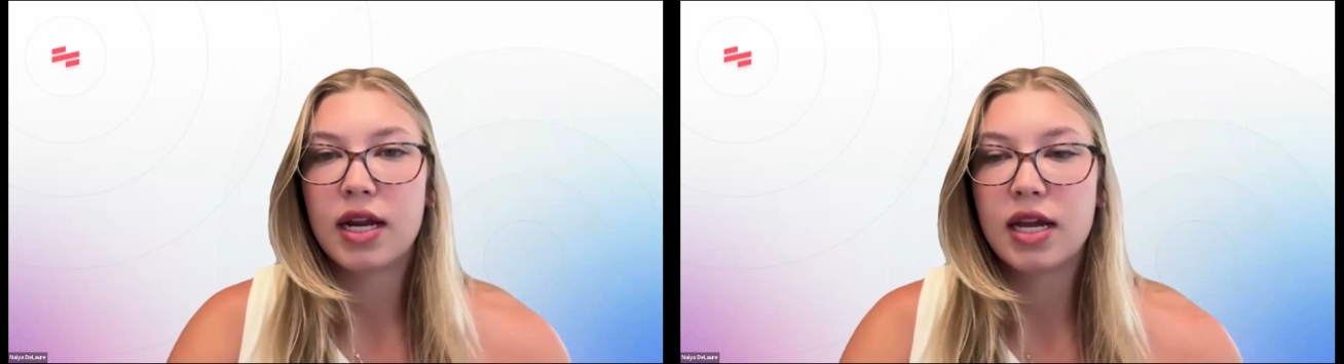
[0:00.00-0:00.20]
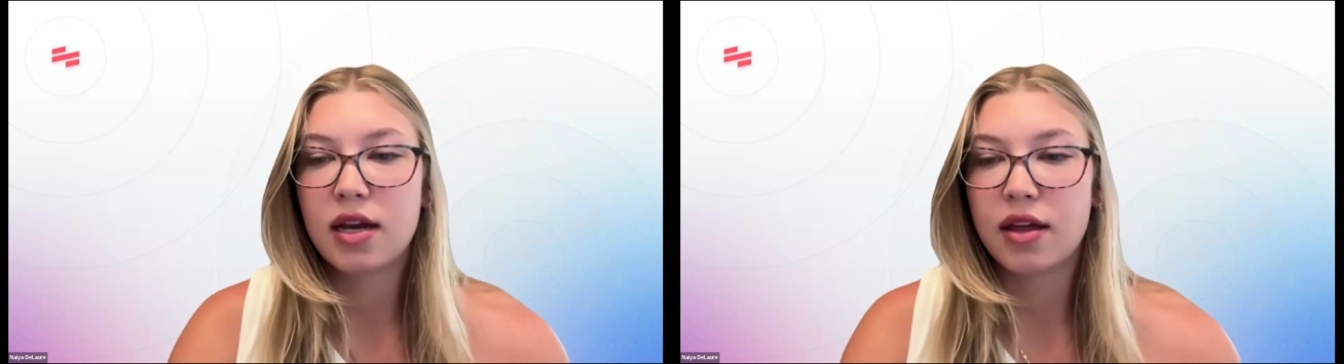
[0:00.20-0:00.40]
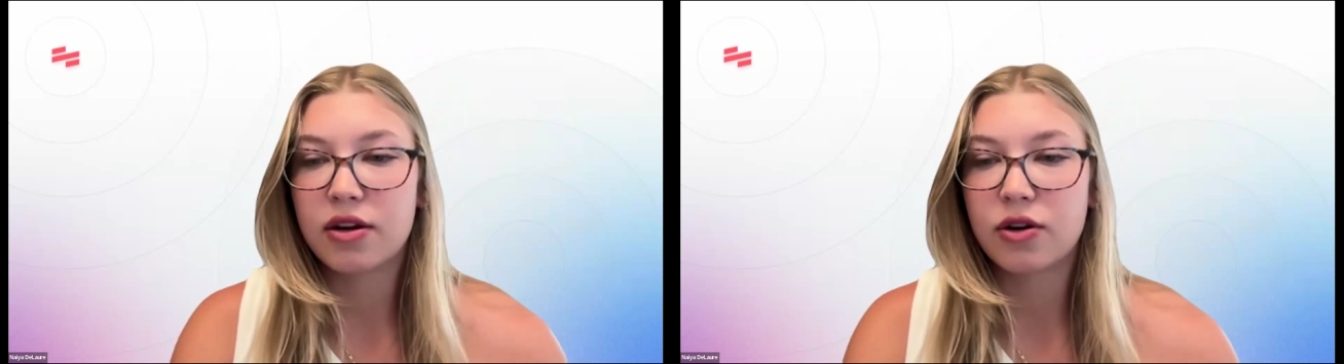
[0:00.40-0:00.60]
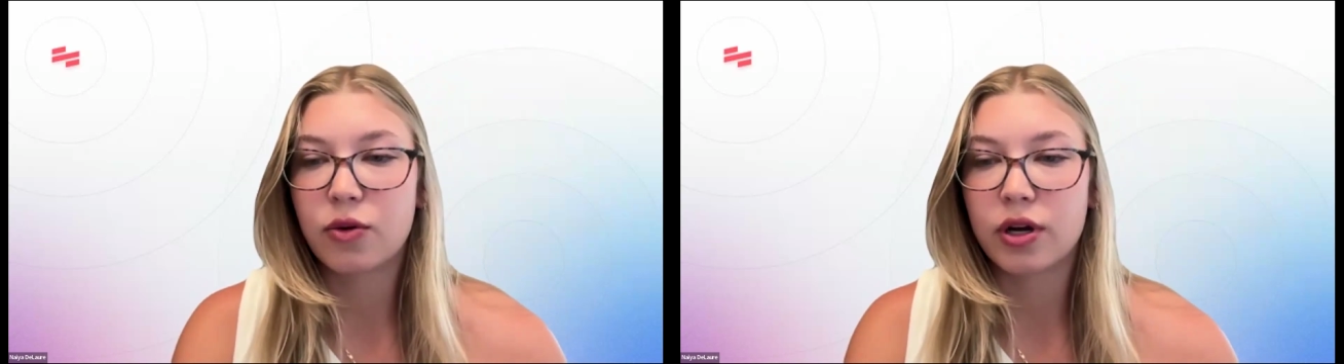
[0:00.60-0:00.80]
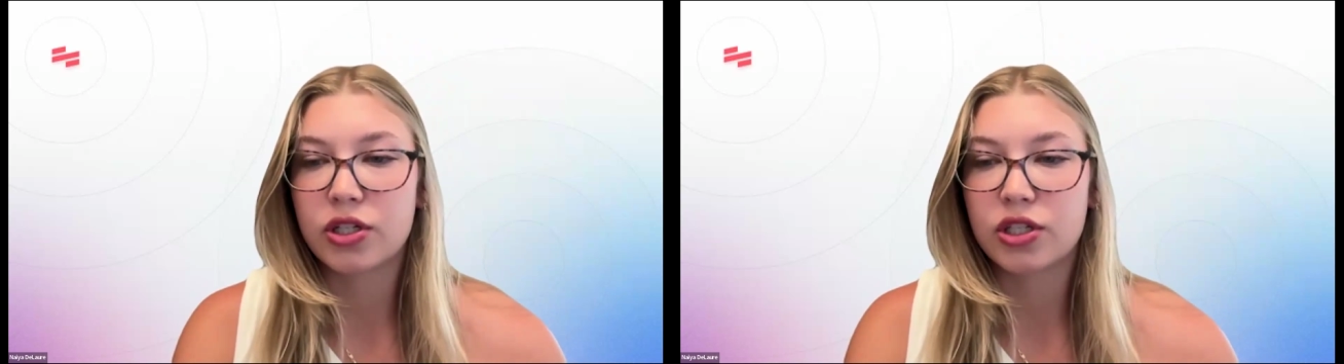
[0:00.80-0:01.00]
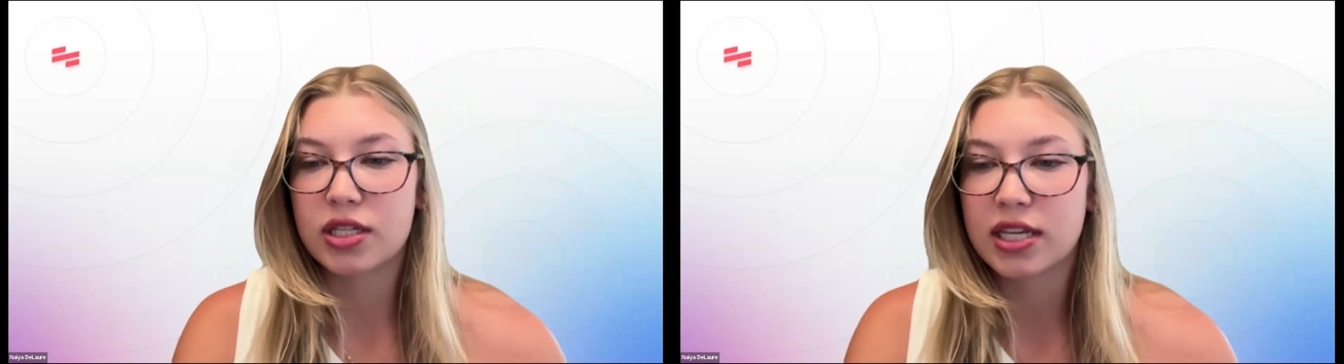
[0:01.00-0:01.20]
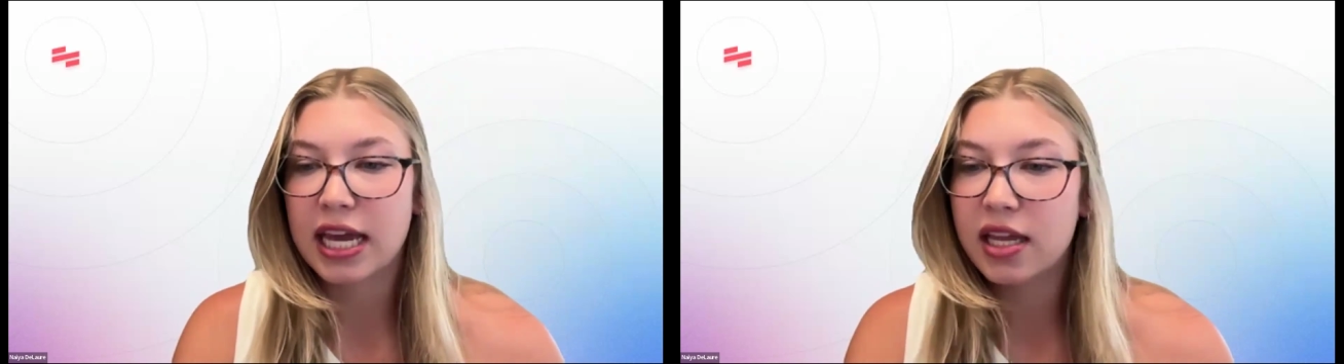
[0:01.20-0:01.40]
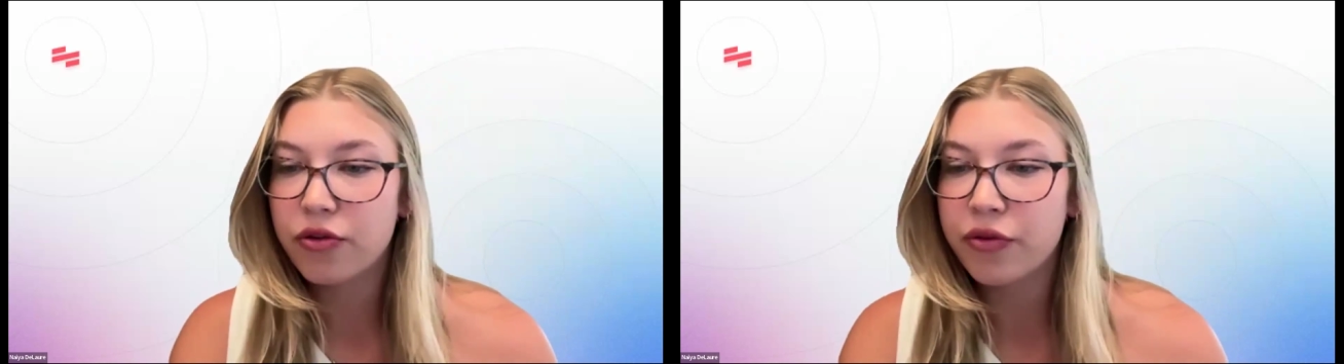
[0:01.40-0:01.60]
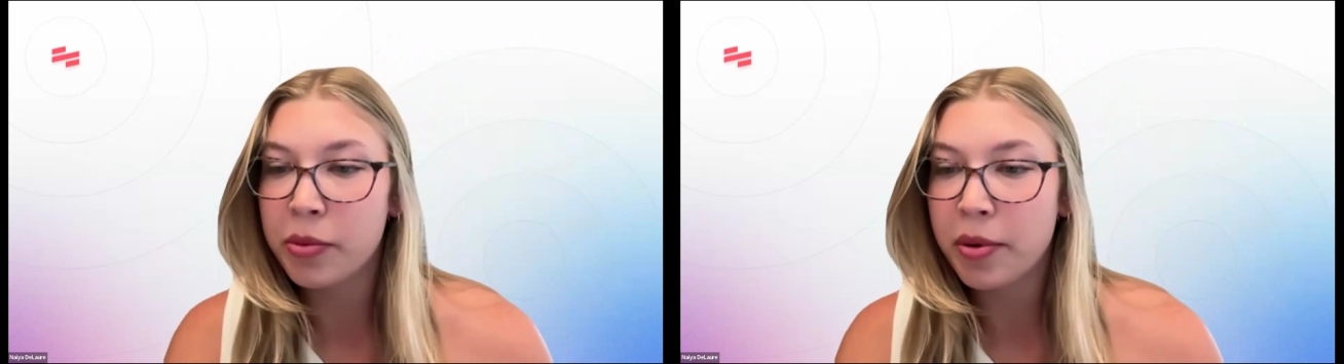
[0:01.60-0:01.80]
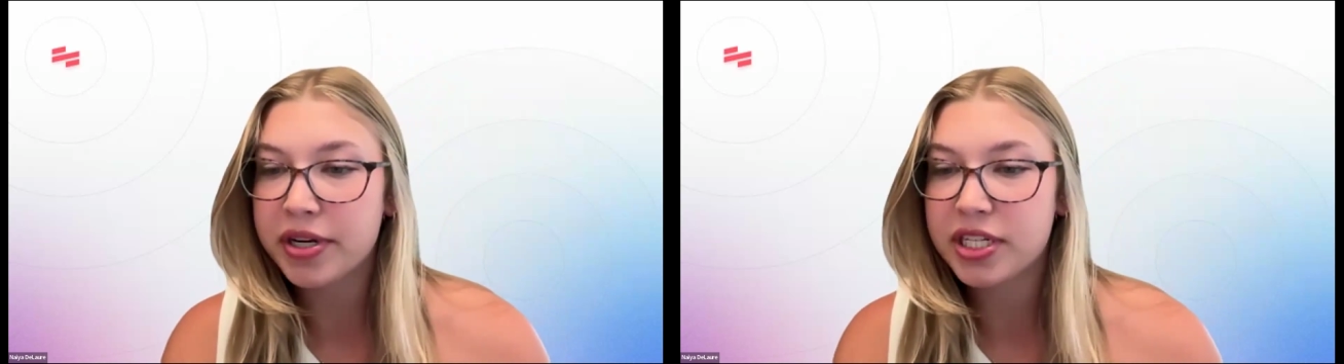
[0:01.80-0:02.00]
Any other questions? Can you
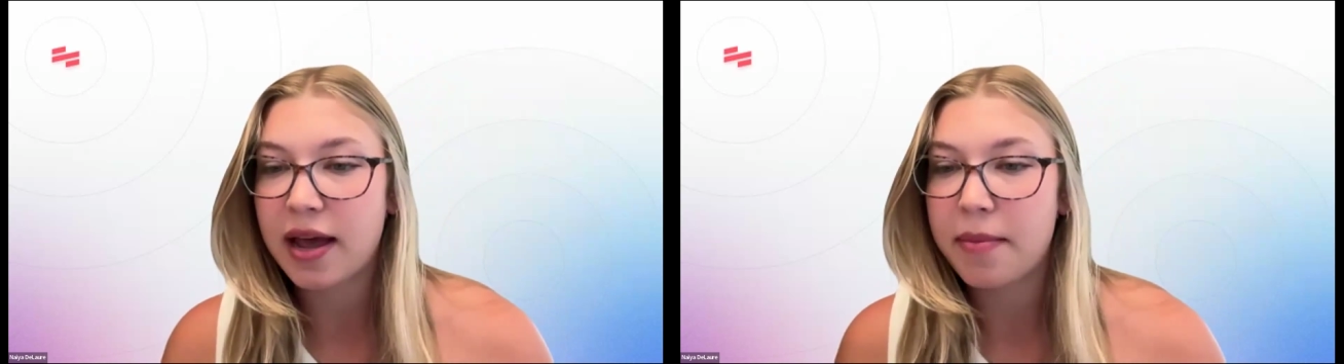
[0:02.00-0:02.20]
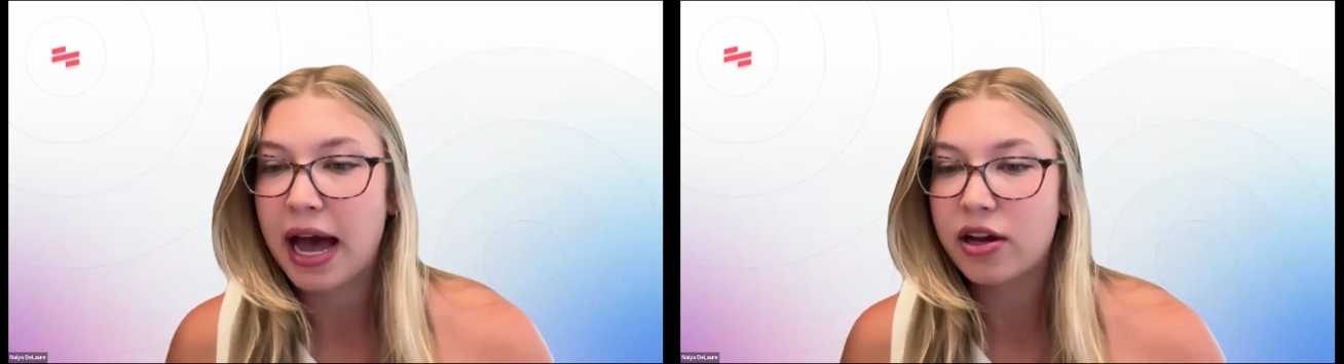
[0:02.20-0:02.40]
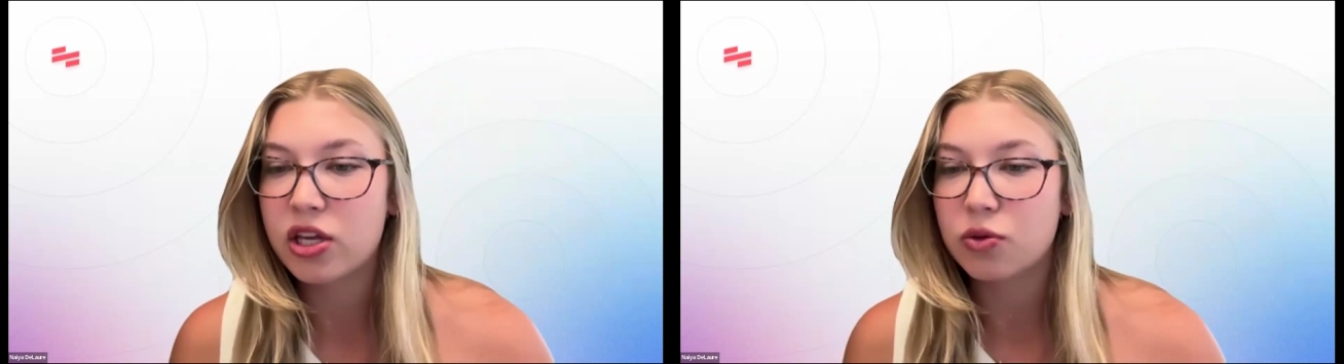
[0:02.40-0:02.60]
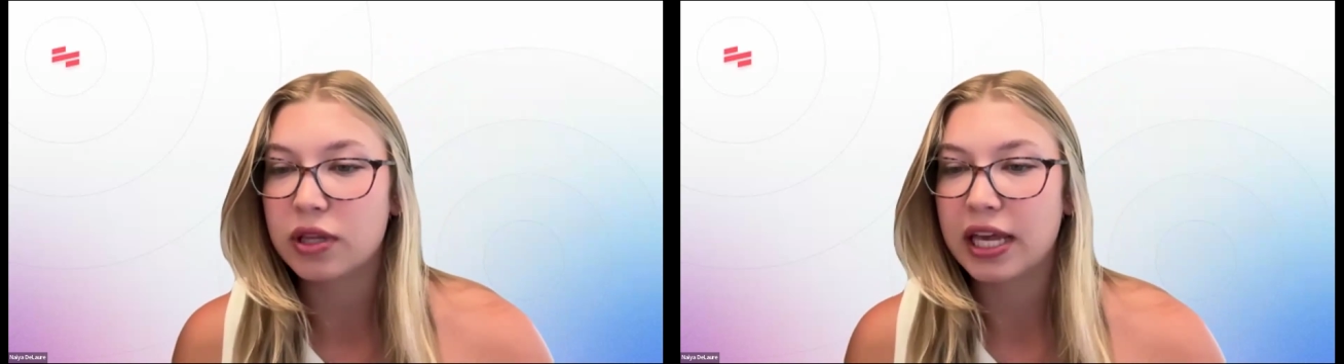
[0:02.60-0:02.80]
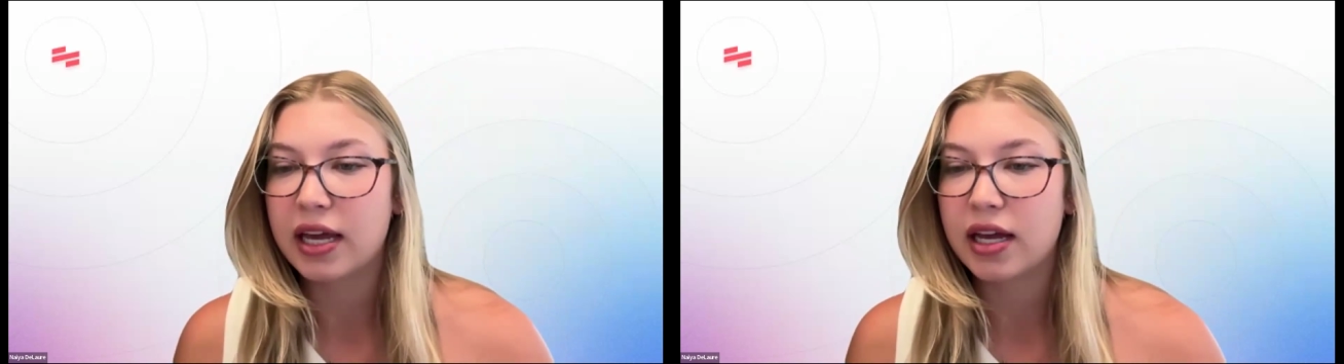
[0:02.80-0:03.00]
one more time how you link